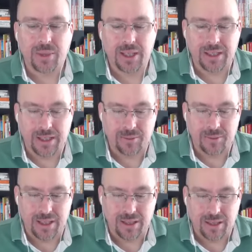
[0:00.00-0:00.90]
But
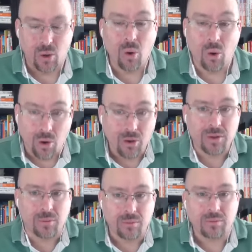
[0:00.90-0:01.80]
or
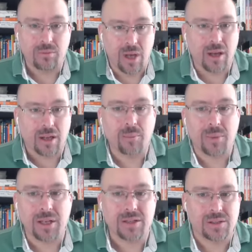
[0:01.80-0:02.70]
the
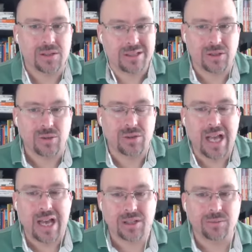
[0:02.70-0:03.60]
companies do
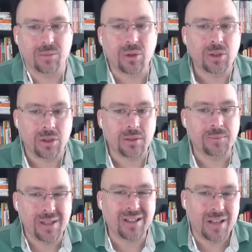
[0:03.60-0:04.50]
slash and burn.
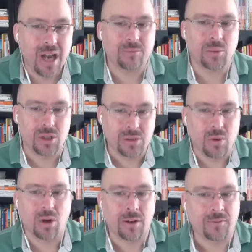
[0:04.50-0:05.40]
A lot of them are
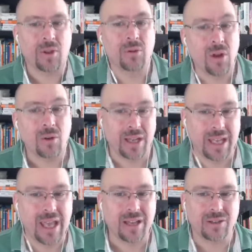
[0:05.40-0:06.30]
smart enough to know they
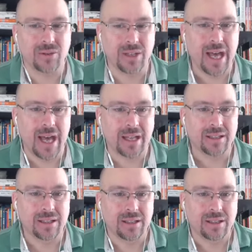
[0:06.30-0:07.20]
can't do
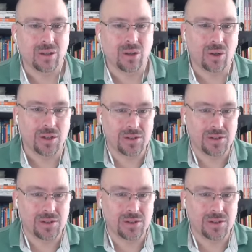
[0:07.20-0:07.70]
that, or else